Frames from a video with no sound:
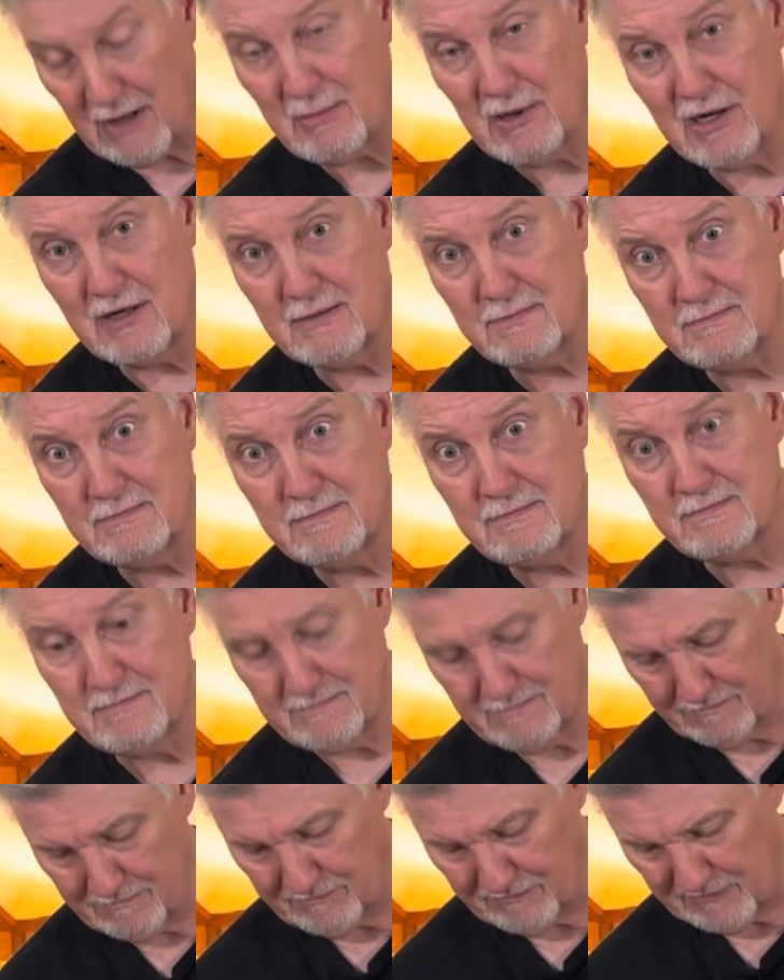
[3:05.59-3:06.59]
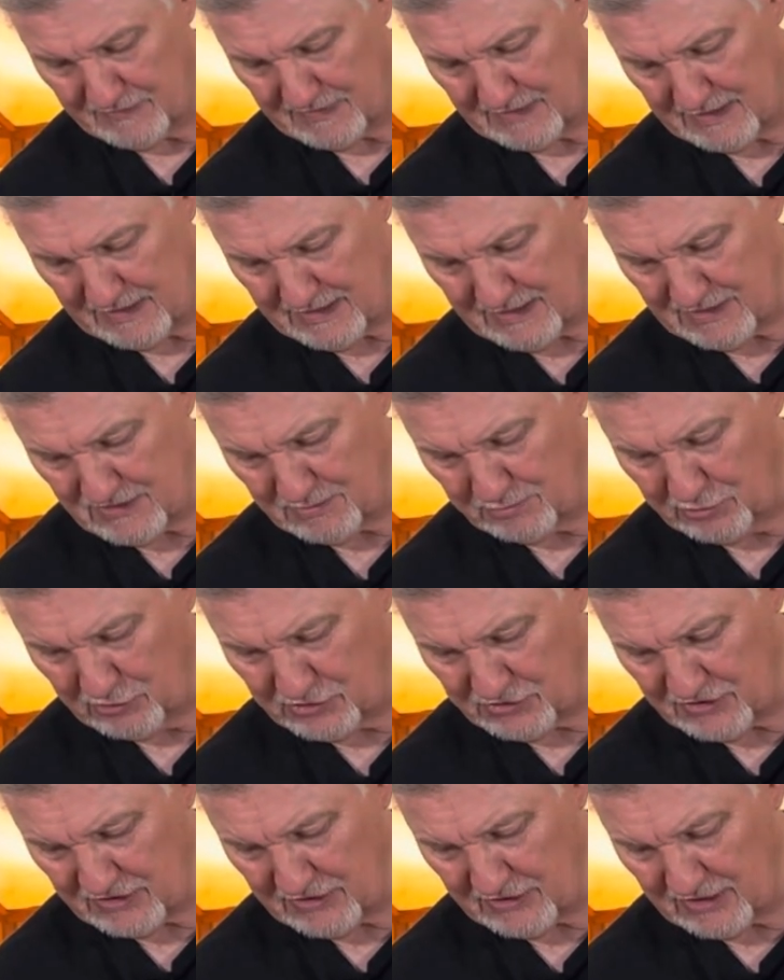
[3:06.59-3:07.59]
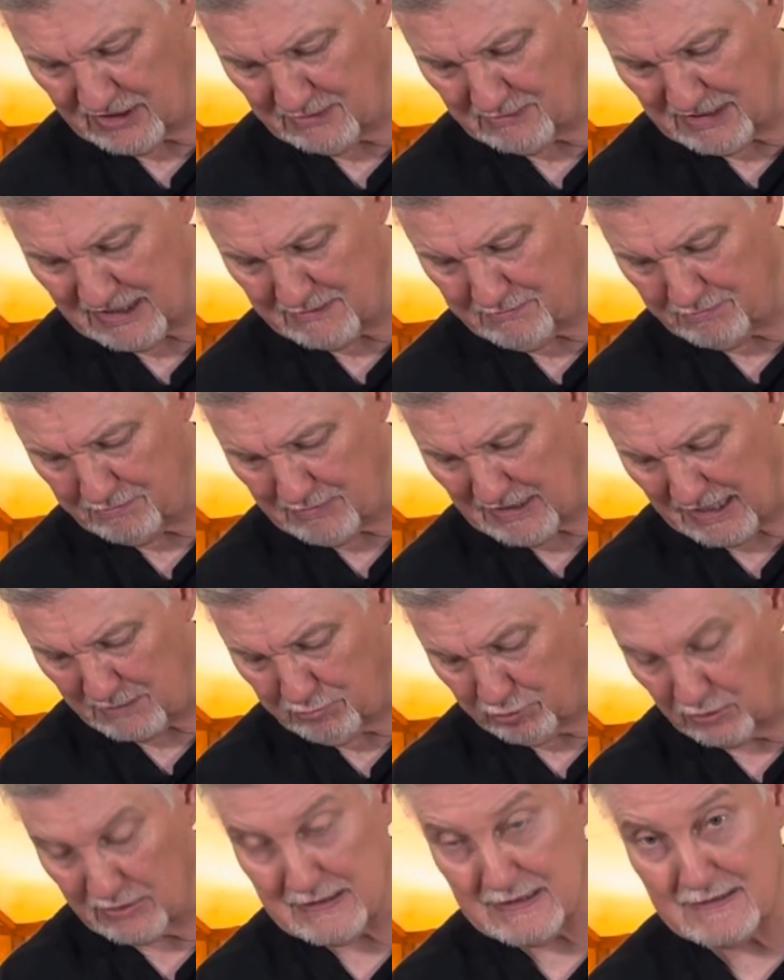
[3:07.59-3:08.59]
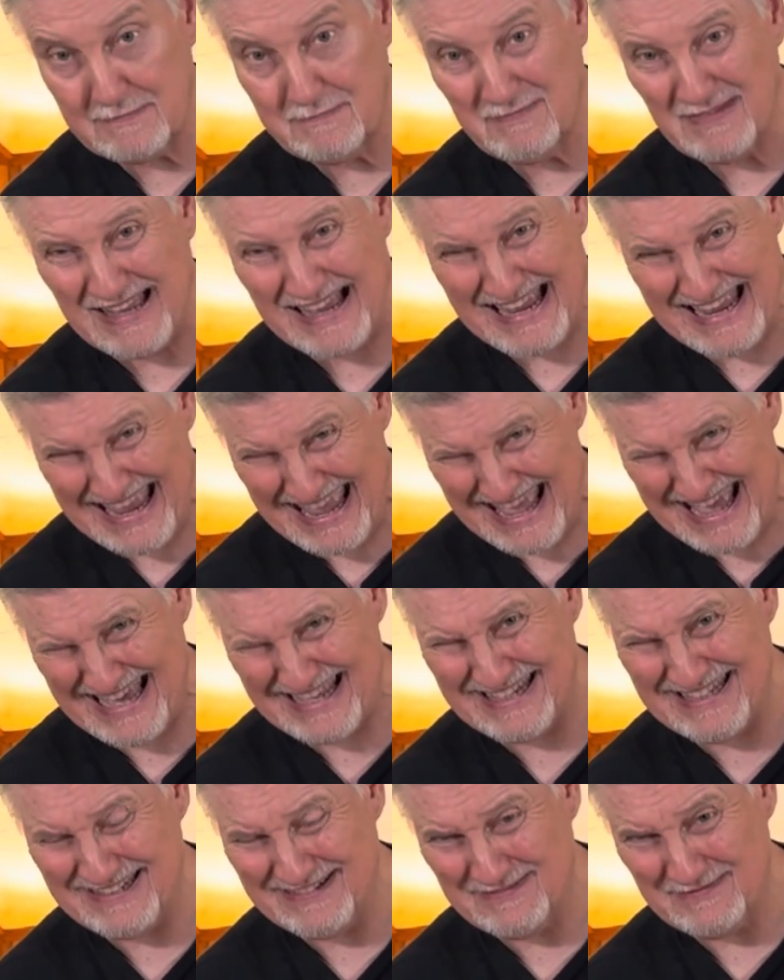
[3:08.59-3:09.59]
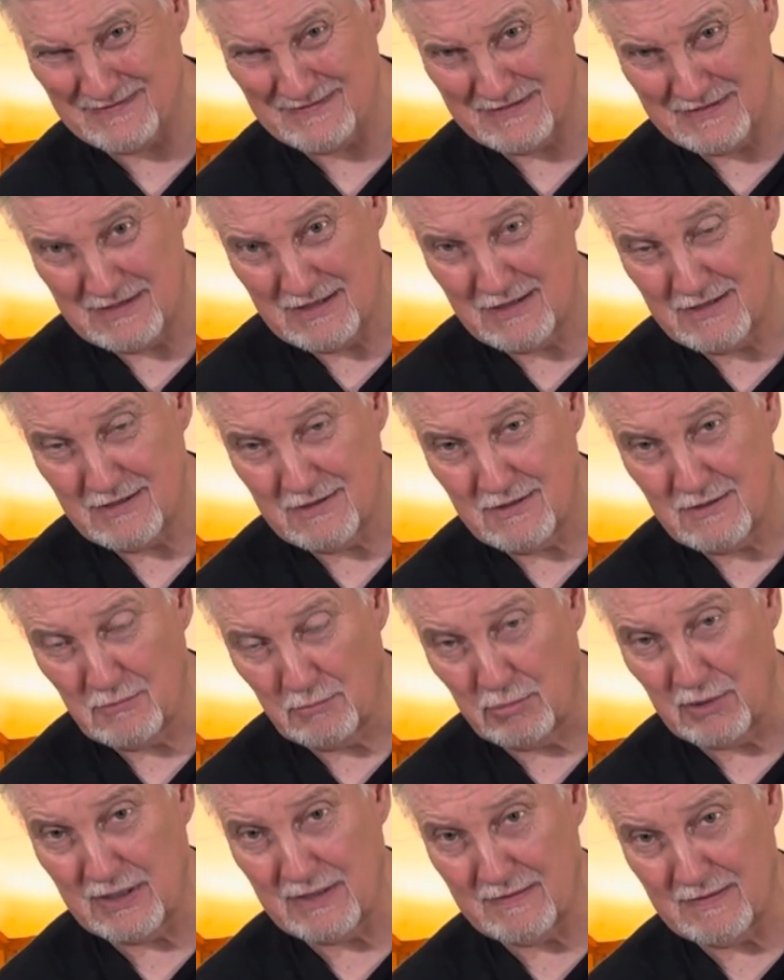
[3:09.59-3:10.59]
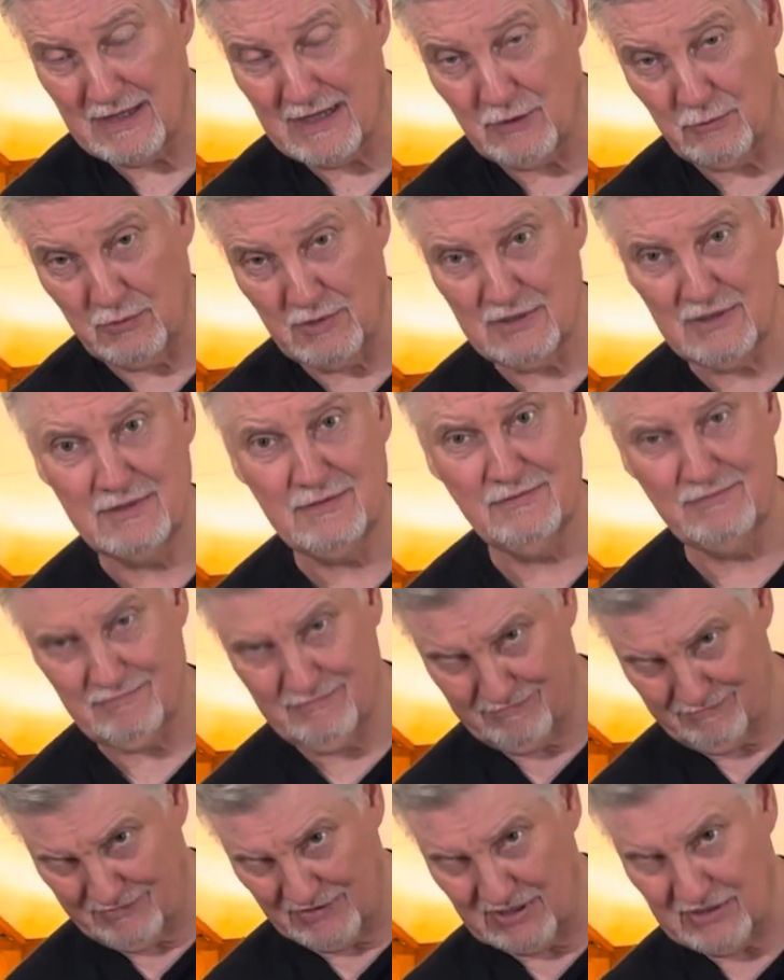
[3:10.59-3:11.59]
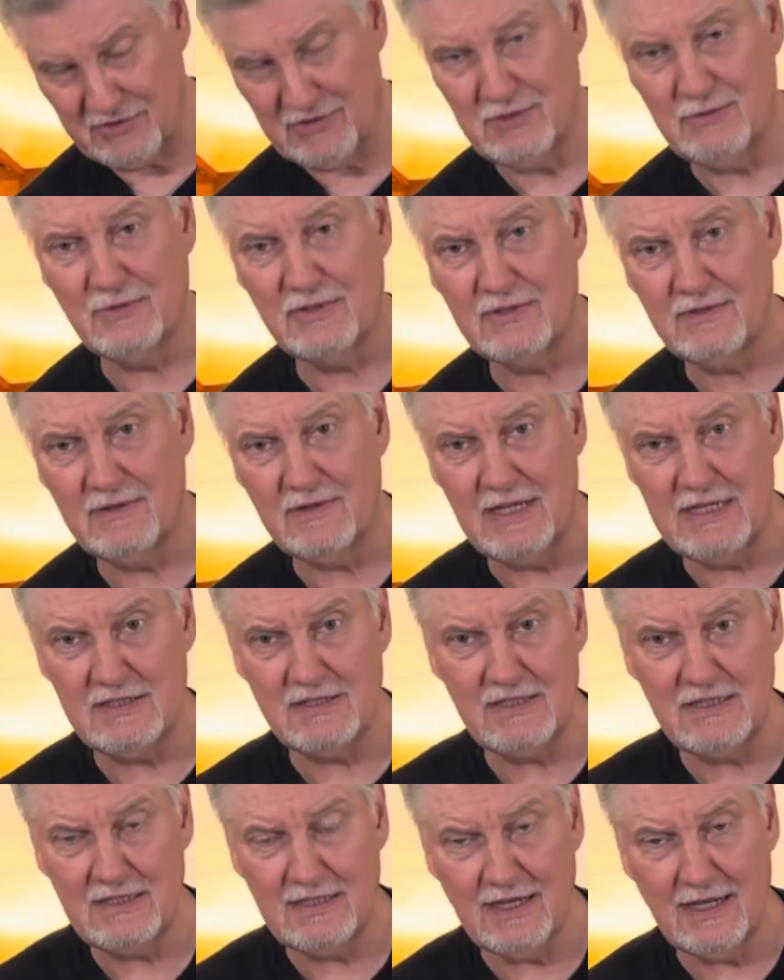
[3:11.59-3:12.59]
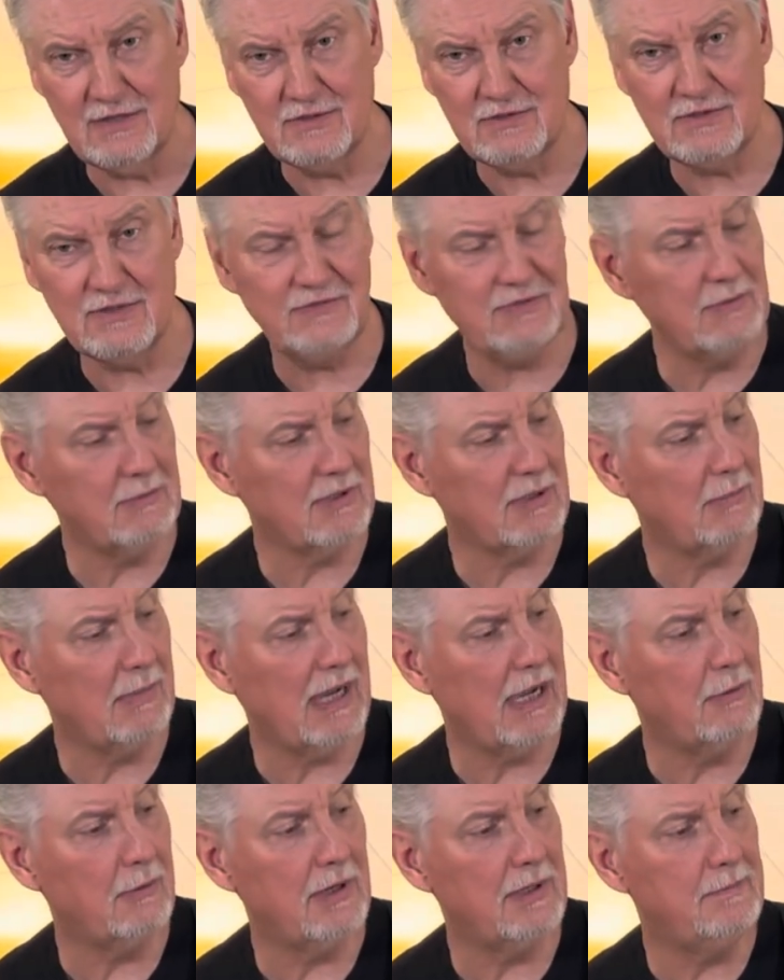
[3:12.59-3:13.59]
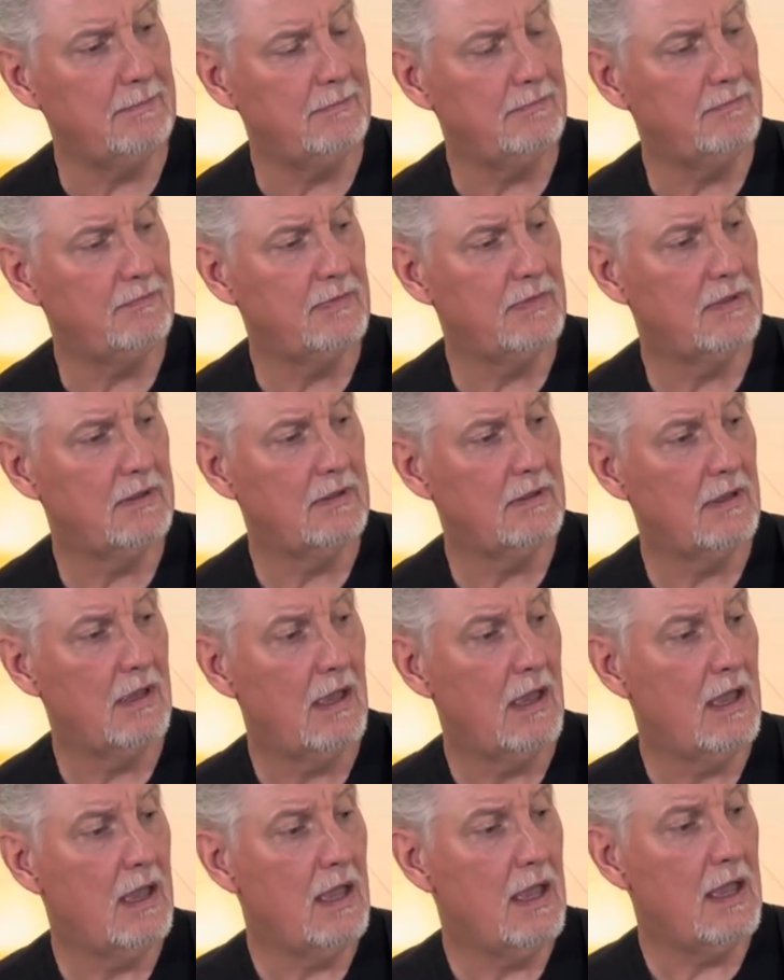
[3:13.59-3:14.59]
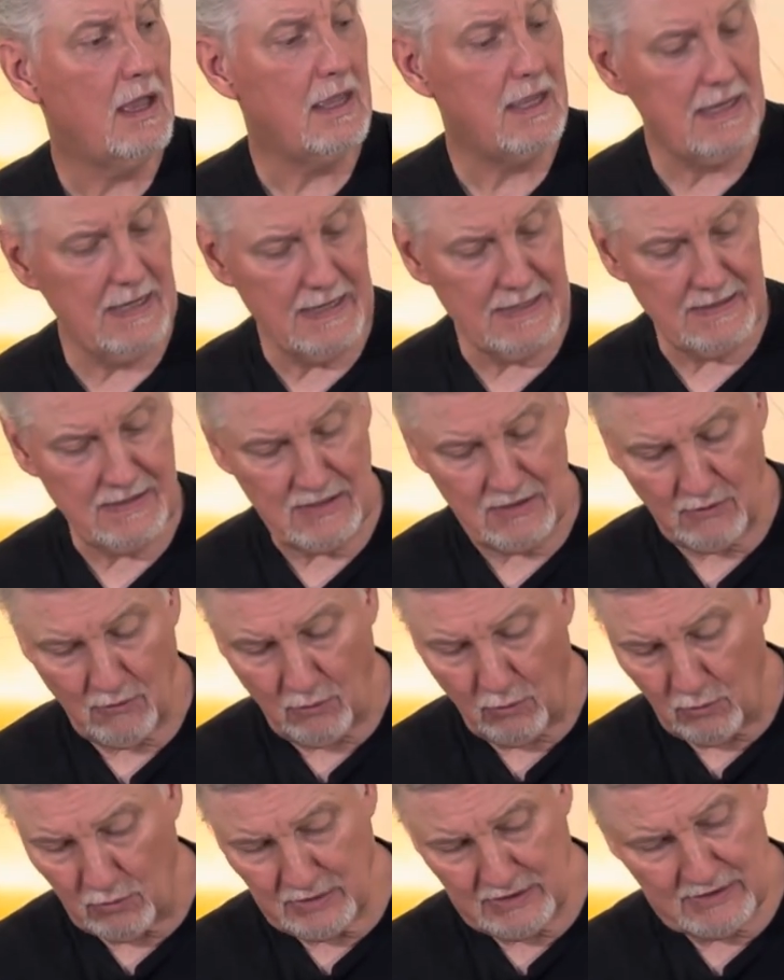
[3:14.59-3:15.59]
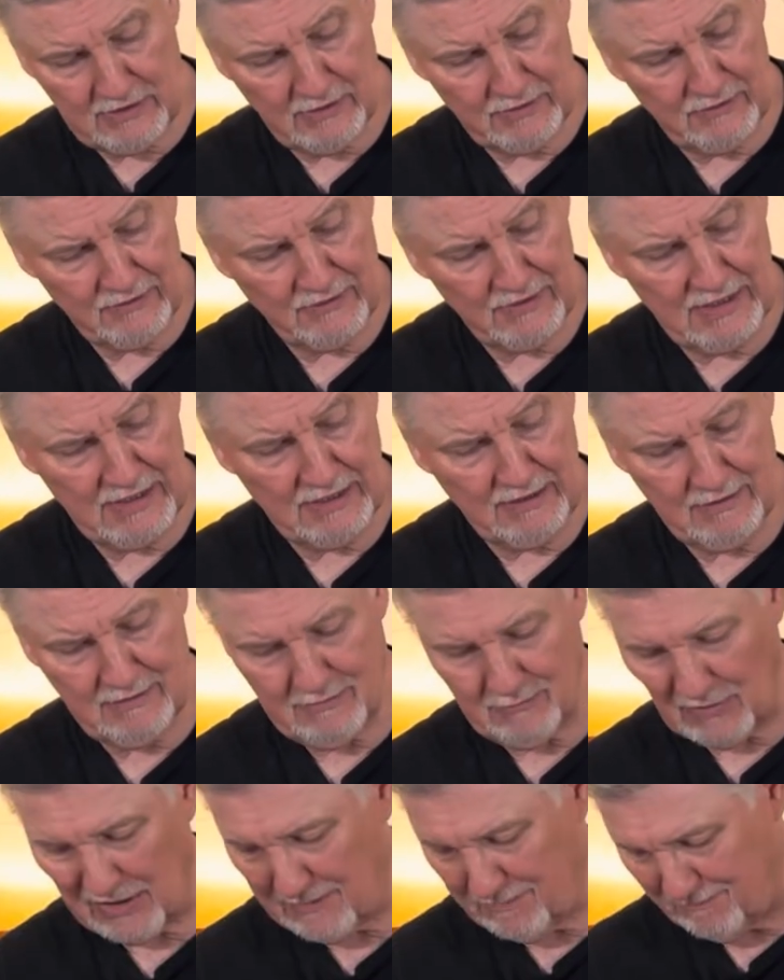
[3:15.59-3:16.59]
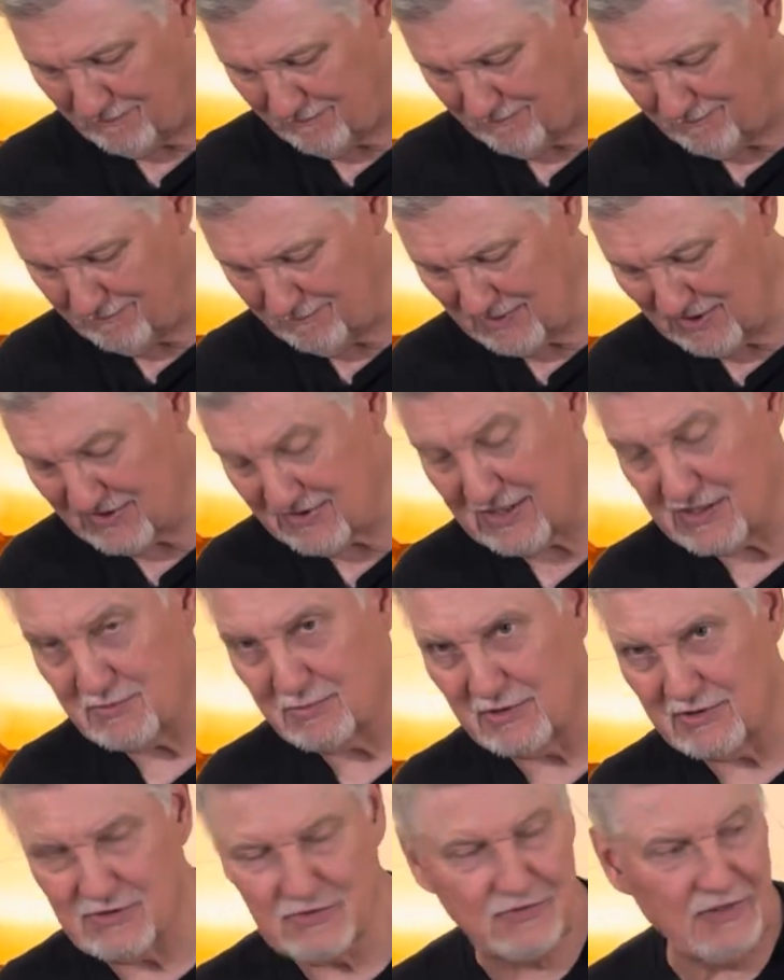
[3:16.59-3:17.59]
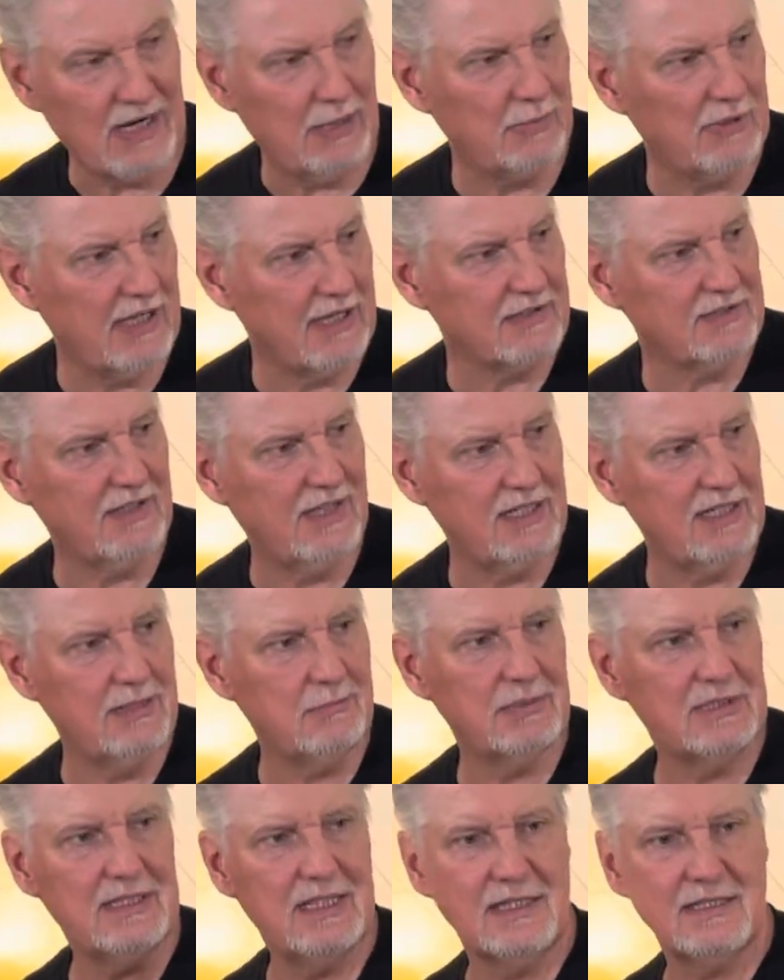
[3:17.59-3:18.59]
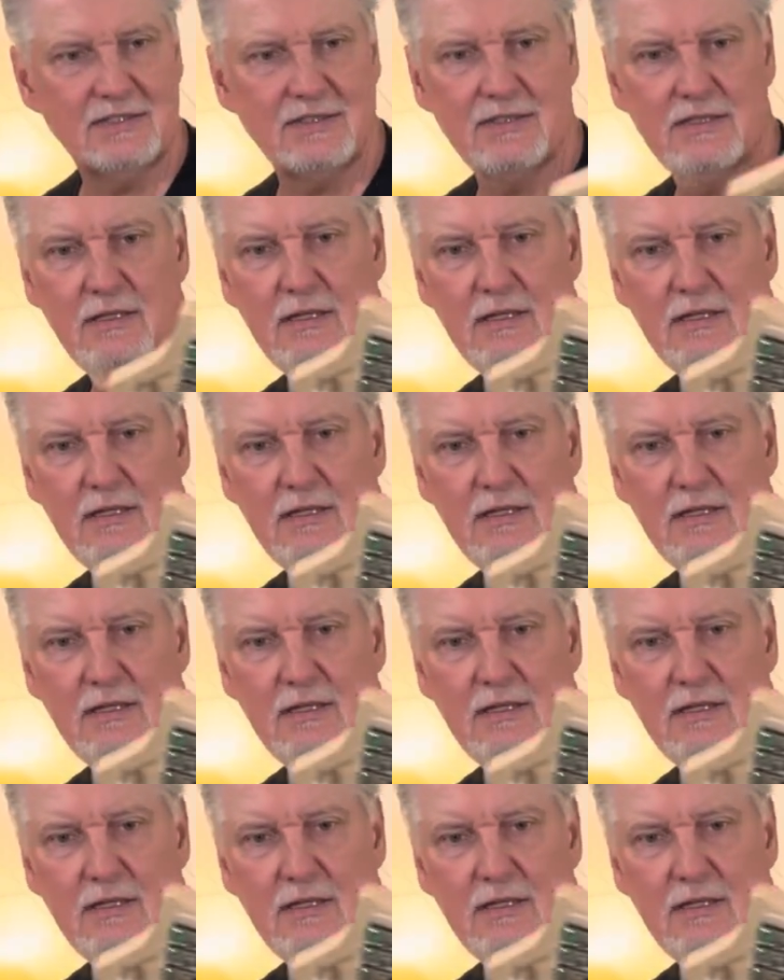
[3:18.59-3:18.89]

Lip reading: arm, it's push-in arm I put in. I had it. But I will tell you they're $18 if you want to buy one. And the only other thing, well, besides putting strap locks on it, but that's...